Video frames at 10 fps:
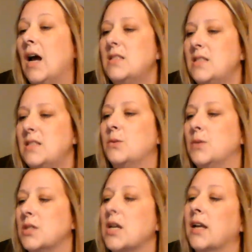I still
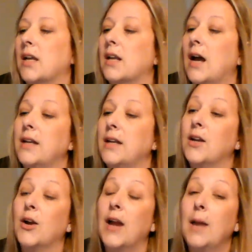wish I could hide in
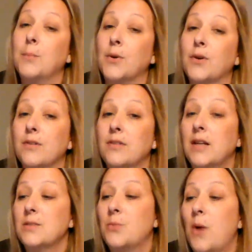her hamper.
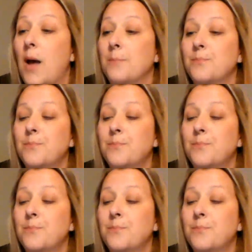That's what.